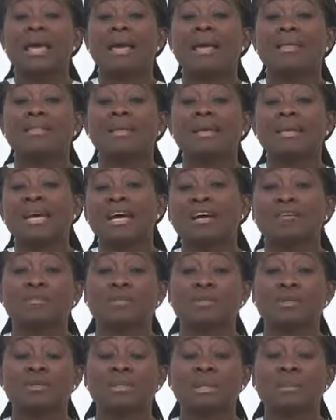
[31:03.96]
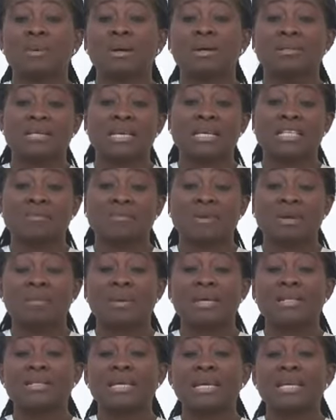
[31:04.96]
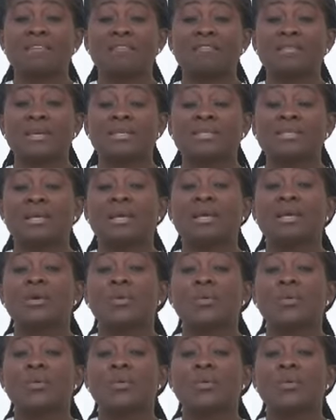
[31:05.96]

and then I've talked about experimental effects,